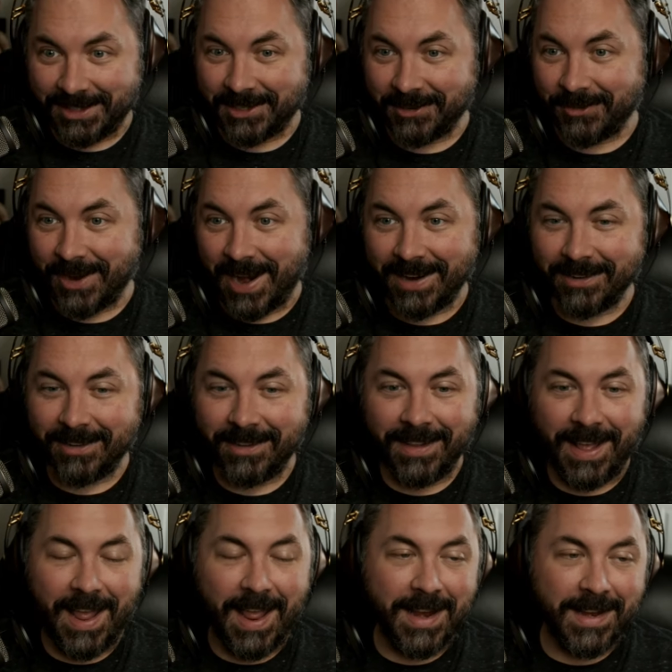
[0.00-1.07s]
wrangle.
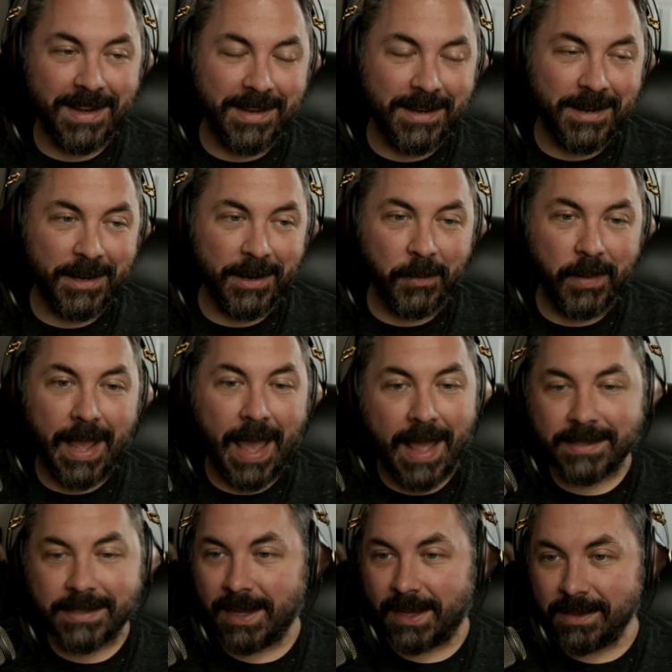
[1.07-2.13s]
And, you know, we
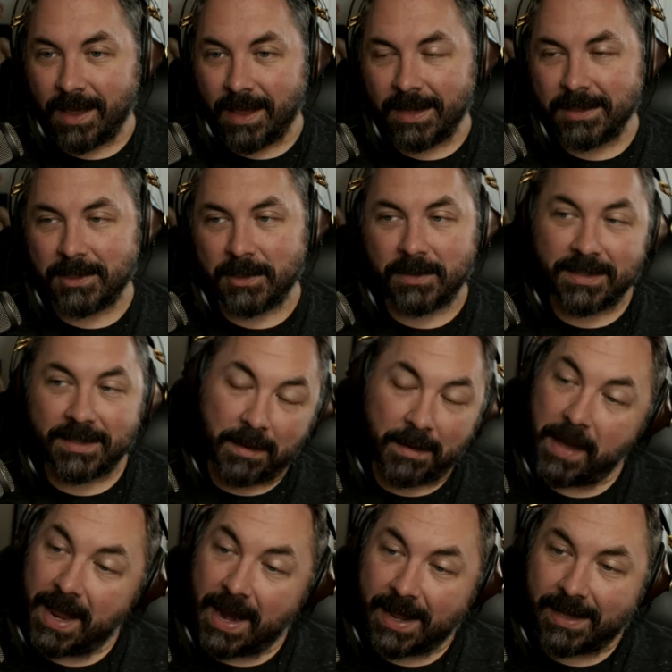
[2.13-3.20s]
had deadlines. So I was like,
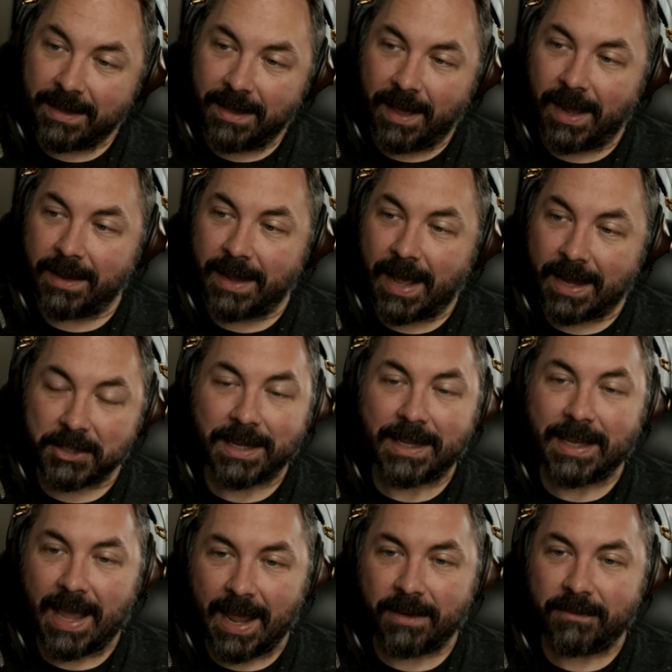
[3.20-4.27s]
man, I actually
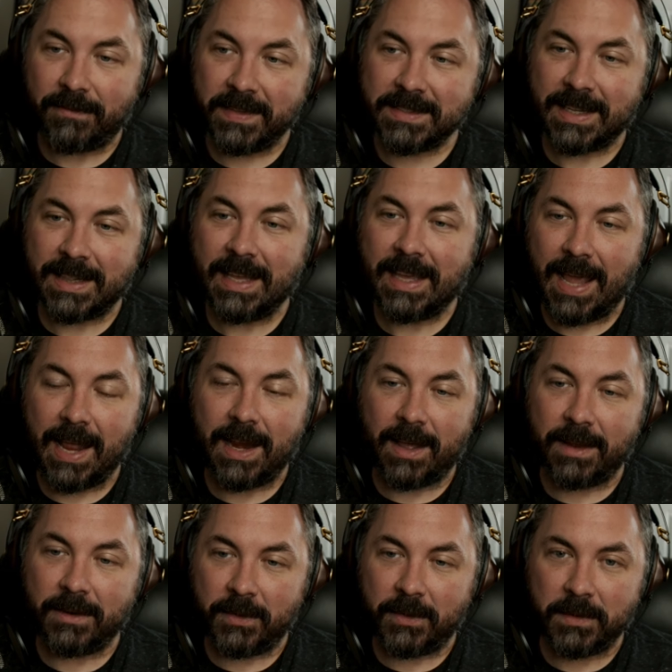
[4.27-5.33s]

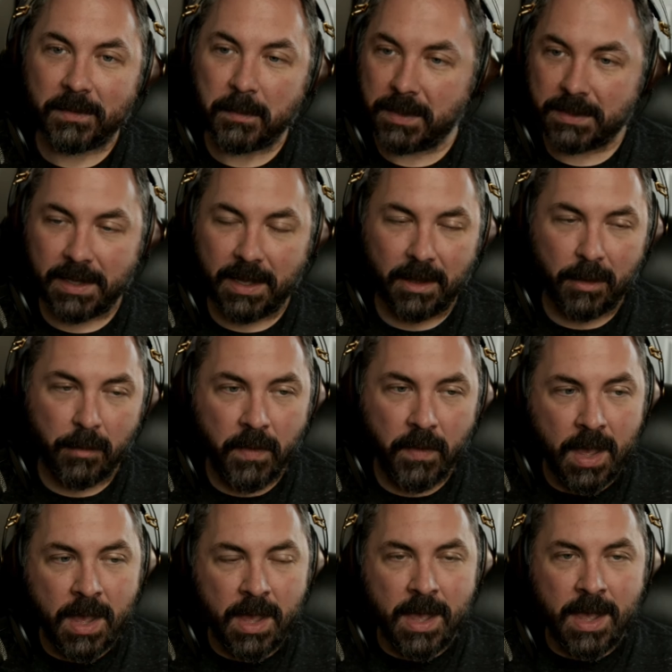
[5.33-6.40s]
cannot do this myself.
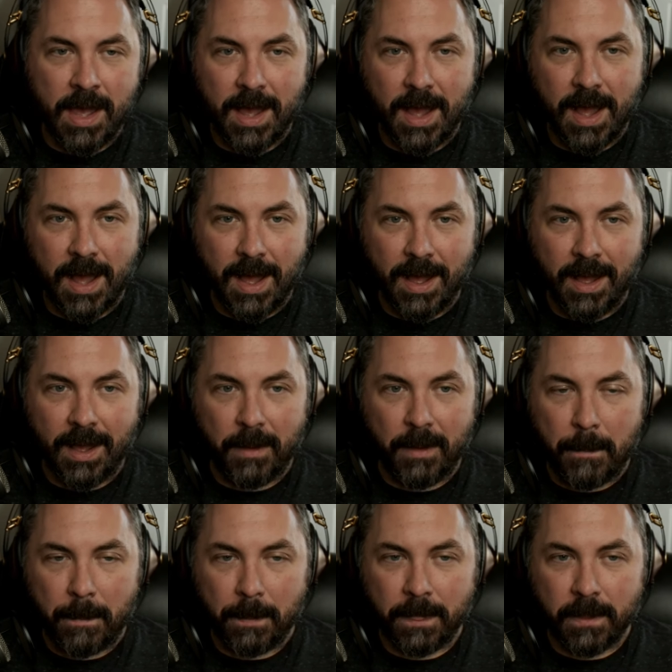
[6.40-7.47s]

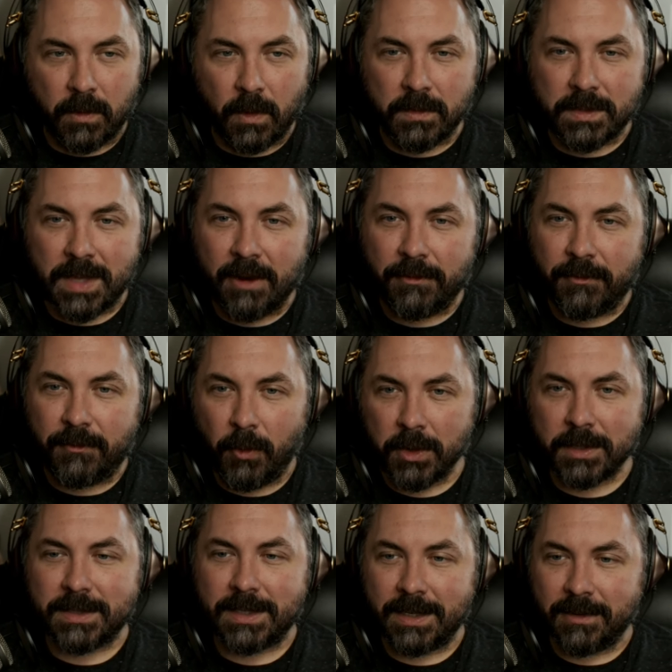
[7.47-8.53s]
So I was kind of
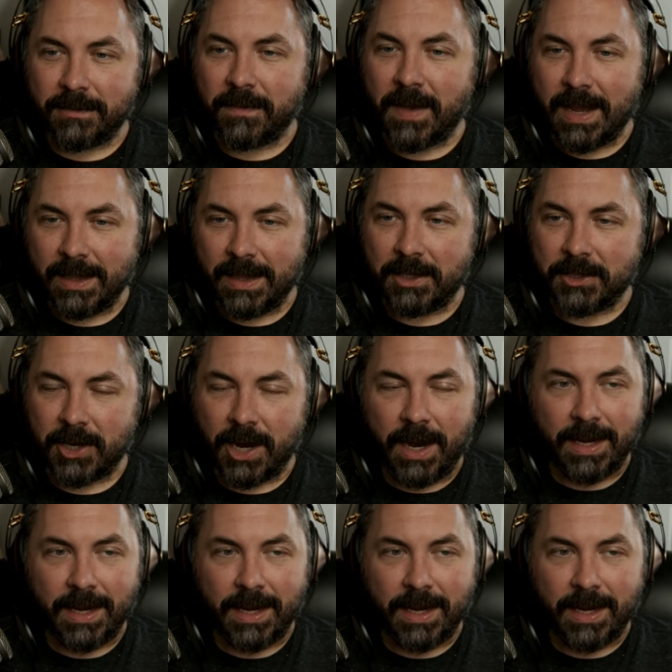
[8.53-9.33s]
forced into finally trying